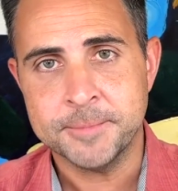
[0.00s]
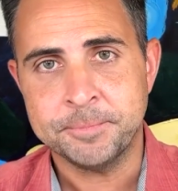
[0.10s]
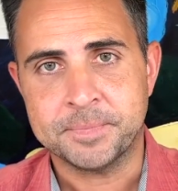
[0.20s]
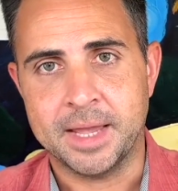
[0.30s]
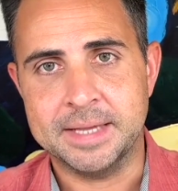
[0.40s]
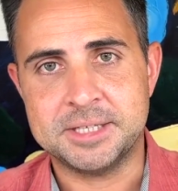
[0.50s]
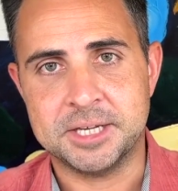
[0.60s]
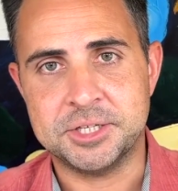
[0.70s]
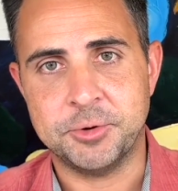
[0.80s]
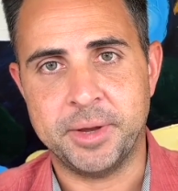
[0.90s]
into
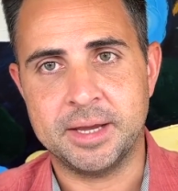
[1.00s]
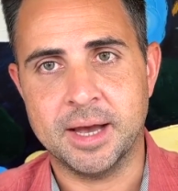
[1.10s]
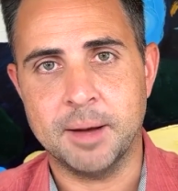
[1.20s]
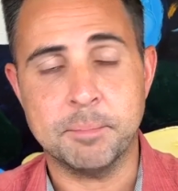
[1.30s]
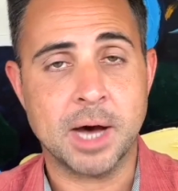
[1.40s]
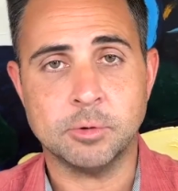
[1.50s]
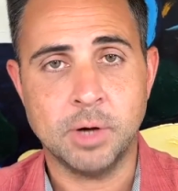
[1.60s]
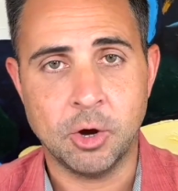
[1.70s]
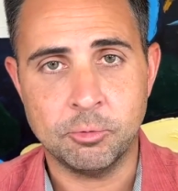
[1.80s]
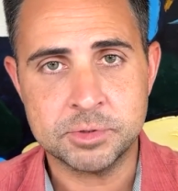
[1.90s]
doing model
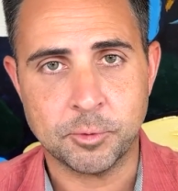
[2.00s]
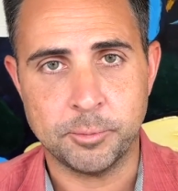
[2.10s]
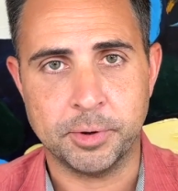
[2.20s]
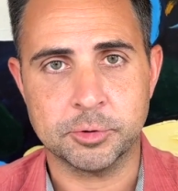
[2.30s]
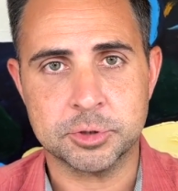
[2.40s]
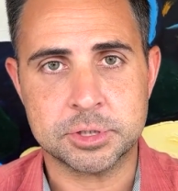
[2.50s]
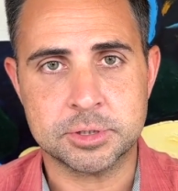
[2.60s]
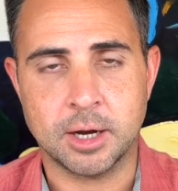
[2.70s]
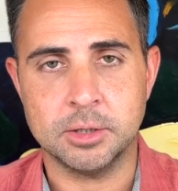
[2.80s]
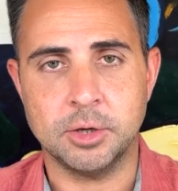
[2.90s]
homes for builders
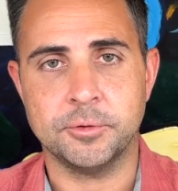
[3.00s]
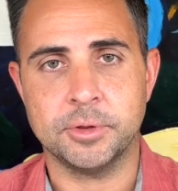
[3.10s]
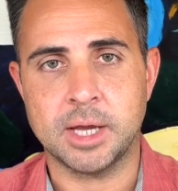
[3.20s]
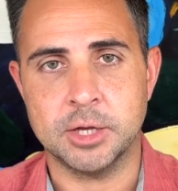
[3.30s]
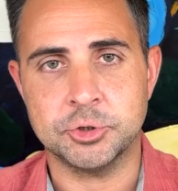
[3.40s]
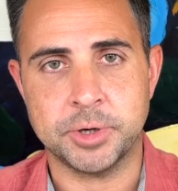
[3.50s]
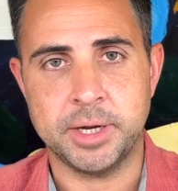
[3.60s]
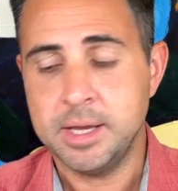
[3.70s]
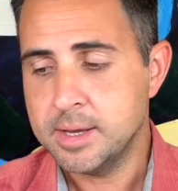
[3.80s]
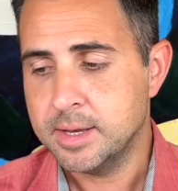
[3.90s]
all over the
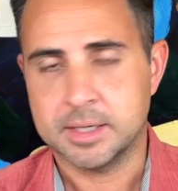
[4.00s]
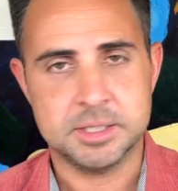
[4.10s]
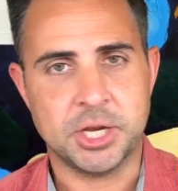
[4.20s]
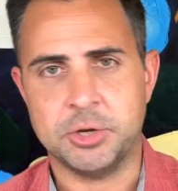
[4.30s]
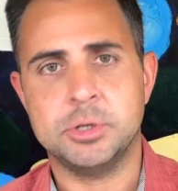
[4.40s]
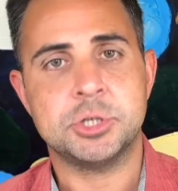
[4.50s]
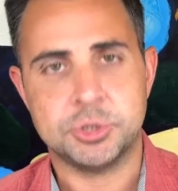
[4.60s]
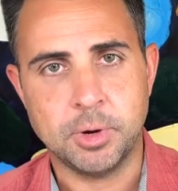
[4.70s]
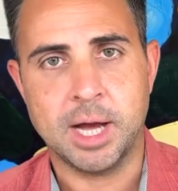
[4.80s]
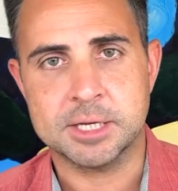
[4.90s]
country, continuing to
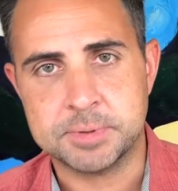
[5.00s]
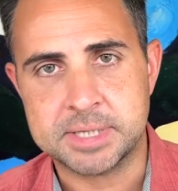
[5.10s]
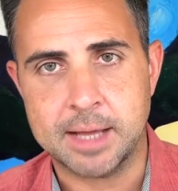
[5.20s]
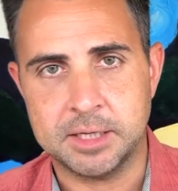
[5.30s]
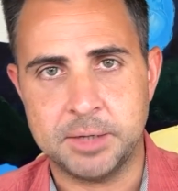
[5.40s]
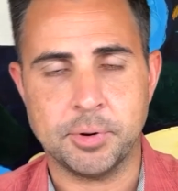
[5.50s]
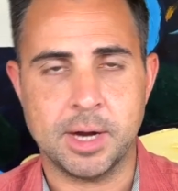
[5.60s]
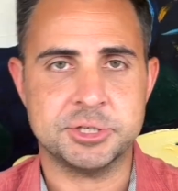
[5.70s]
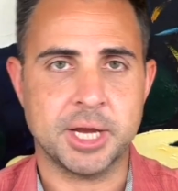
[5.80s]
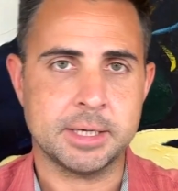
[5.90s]
do hospitality
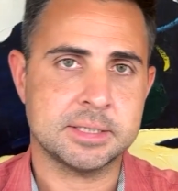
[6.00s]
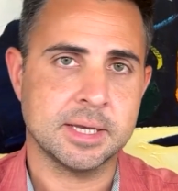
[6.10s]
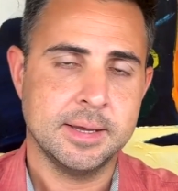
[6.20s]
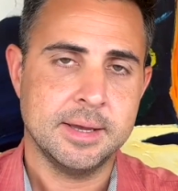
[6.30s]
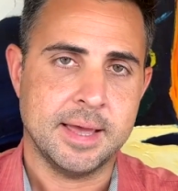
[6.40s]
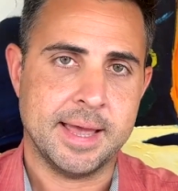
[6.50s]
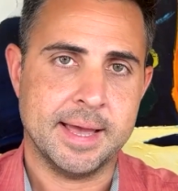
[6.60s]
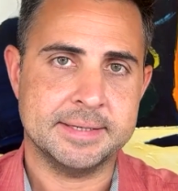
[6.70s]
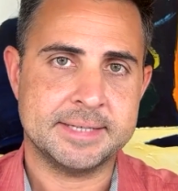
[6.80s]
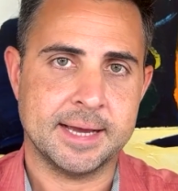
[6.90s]
projects.
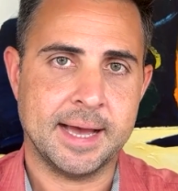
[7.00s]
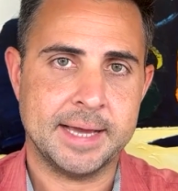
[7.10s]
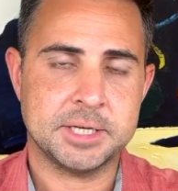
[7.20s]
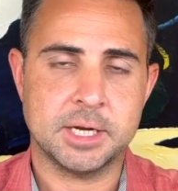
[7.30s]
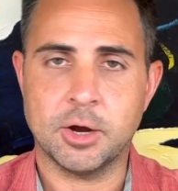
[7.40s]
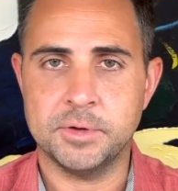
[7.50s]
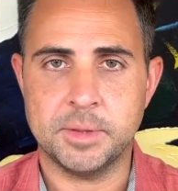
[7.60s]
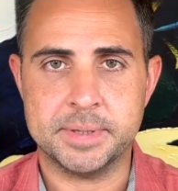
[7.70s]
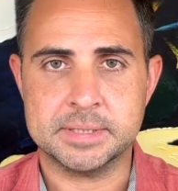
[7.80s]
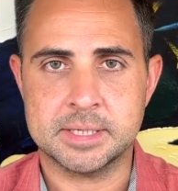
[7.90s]
And I took over the
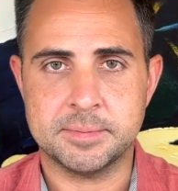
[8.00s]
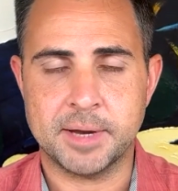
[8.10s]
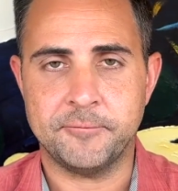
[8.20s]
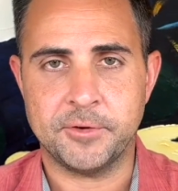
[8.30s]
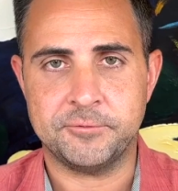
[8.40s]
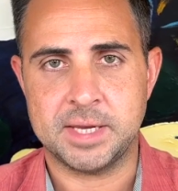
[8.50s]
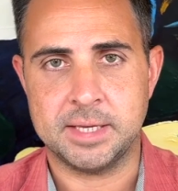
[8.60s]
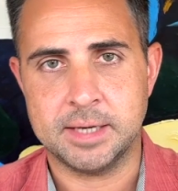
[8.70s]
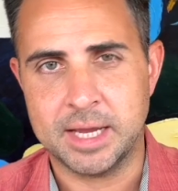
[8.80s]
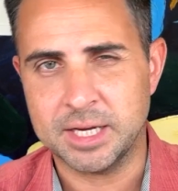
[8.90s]
business about
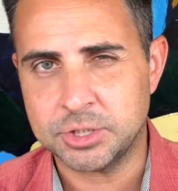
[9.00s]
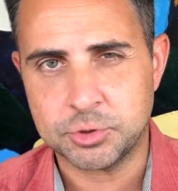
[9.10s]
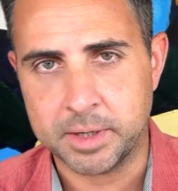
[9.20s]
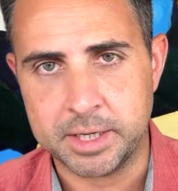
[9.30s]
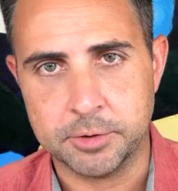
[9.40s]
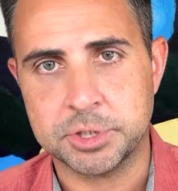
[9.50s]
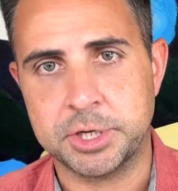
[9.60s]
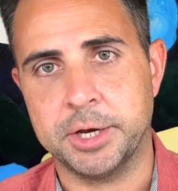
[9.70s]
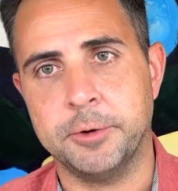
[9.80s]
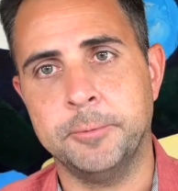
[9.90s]
15-ish, 20 years
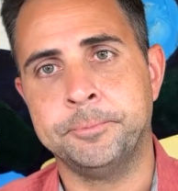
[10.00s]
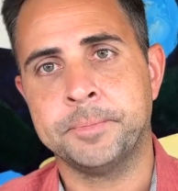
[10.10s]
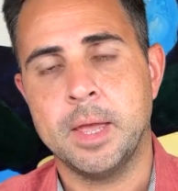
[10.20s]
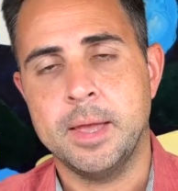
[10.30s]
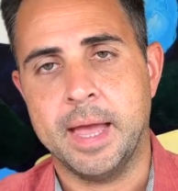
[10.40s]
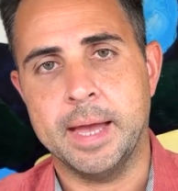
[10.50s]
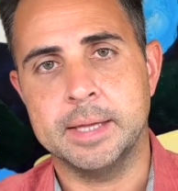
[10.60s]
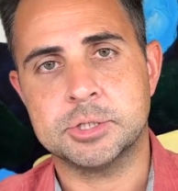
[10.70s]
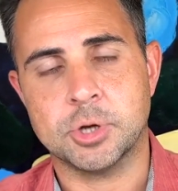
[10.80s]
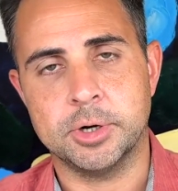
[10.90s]
ago and
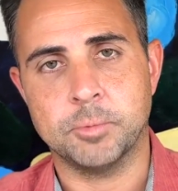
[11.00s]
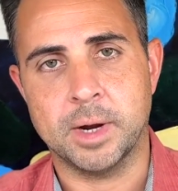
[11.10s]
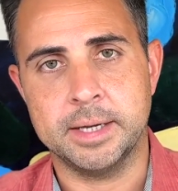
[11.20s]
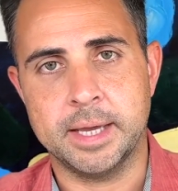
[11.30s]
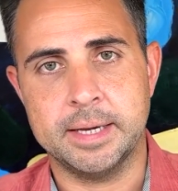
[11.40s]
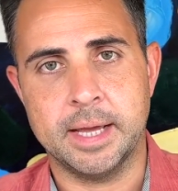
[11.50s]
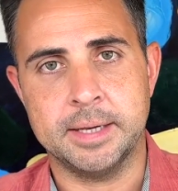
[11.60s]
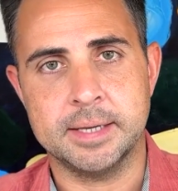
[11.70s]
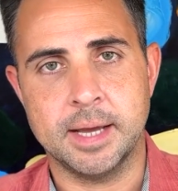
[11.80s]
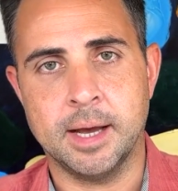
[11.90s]
started running it.
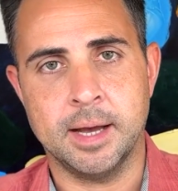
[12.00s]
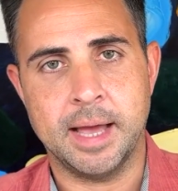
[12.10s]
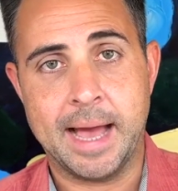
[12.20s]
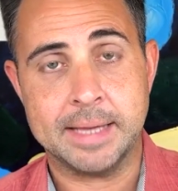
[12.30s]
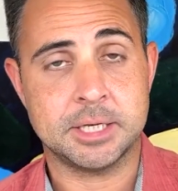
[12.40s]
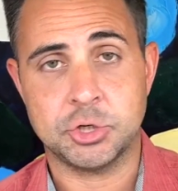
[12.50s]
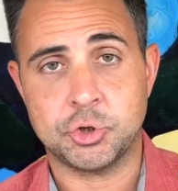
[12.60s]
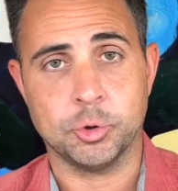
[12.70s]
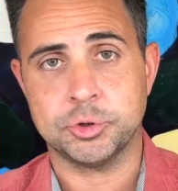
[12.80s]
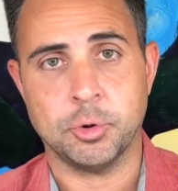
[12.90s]
And as
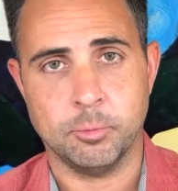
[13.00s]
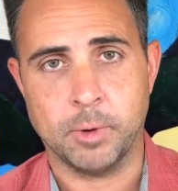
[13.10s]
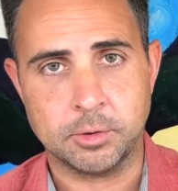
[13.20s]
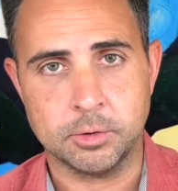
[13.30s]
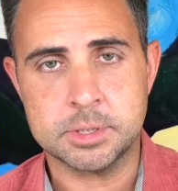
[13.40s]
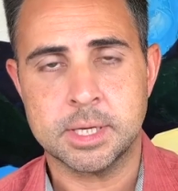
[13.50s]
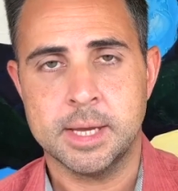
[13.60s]
short-term rentals